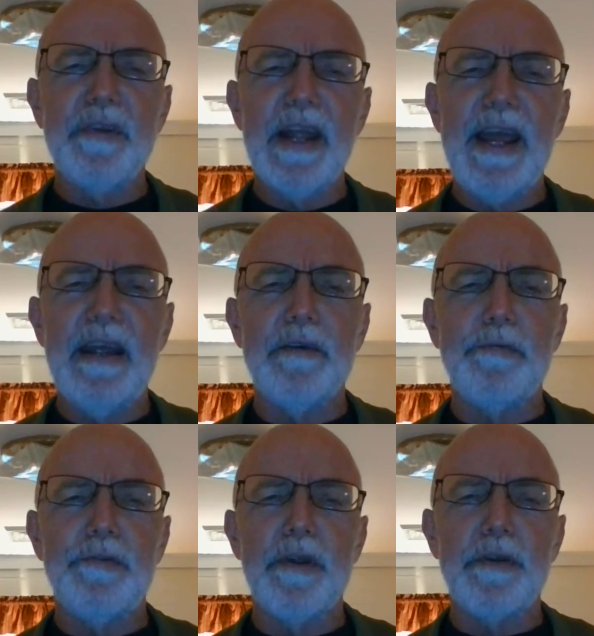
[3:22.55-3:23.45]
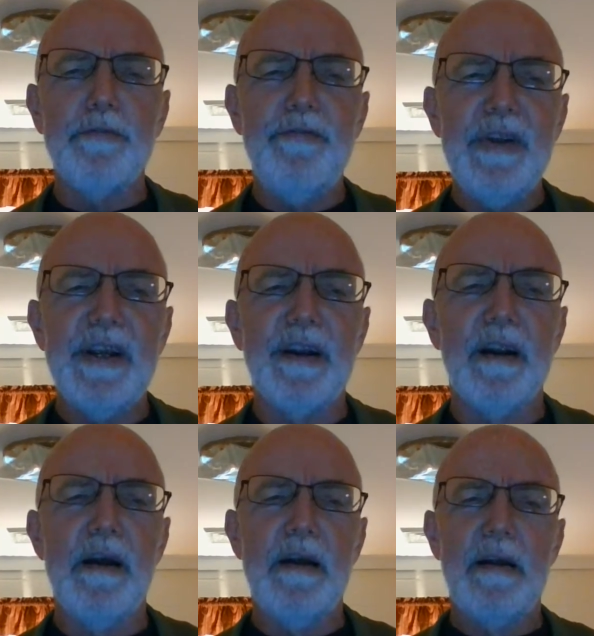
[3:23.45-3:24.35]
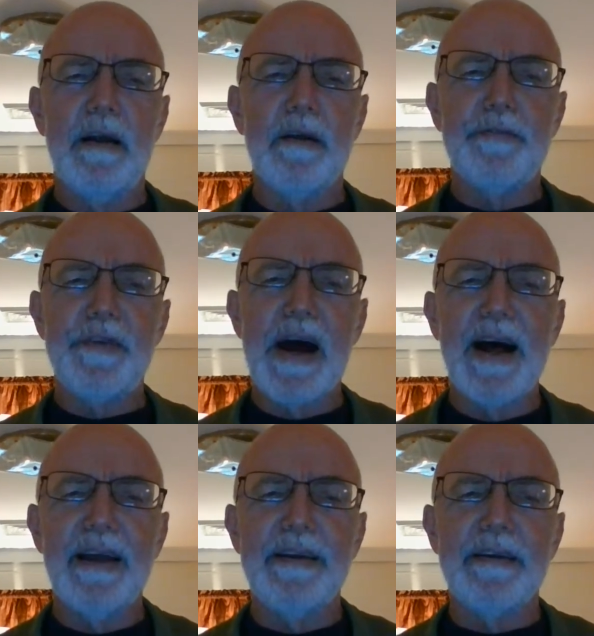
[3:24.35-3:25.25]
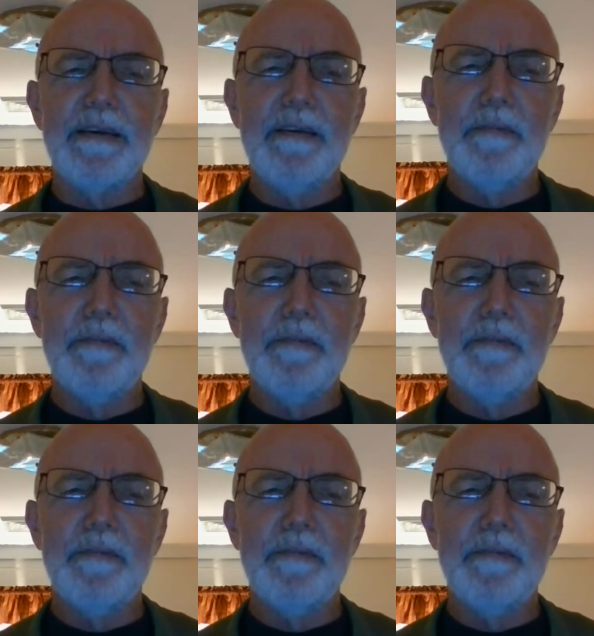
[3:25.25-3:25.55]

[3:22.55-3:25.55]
slaves to the fear of dying?